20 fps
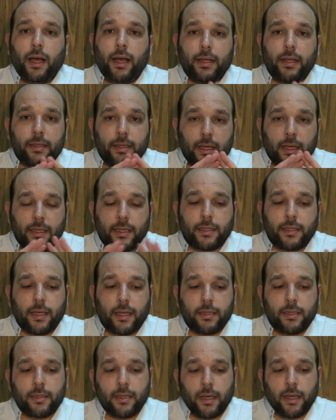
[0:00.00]
And as I
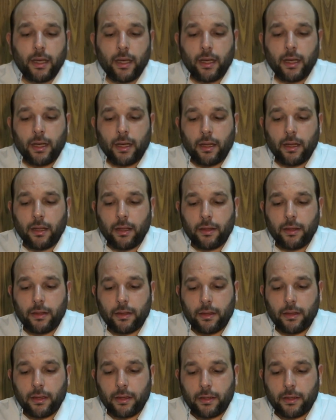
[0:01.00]
said,
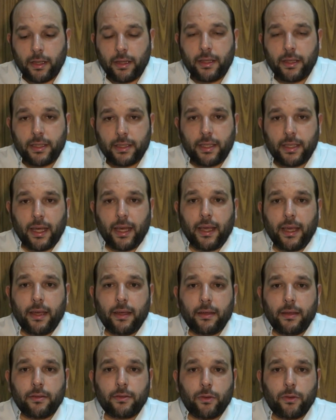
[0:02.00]
till this
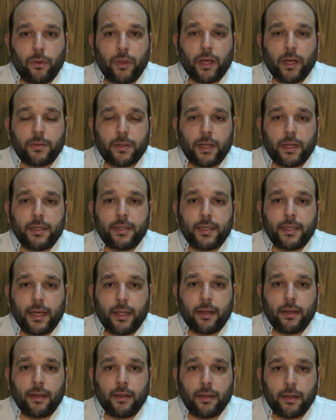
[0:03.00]
day,
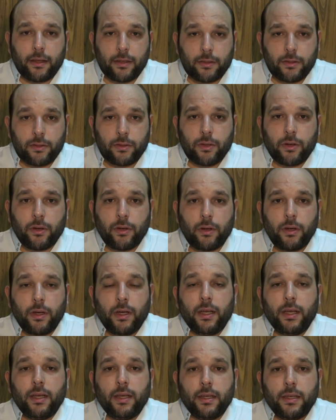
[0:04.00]
2010, there is no
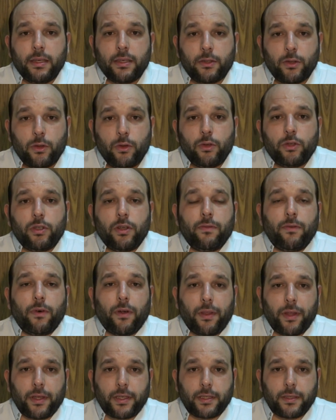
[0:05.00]
solution
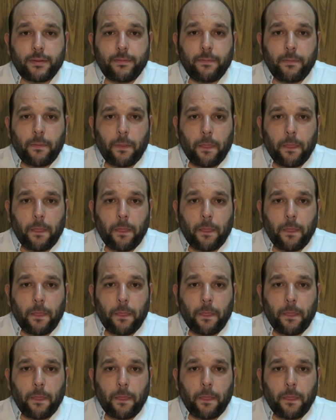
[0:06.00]
for this.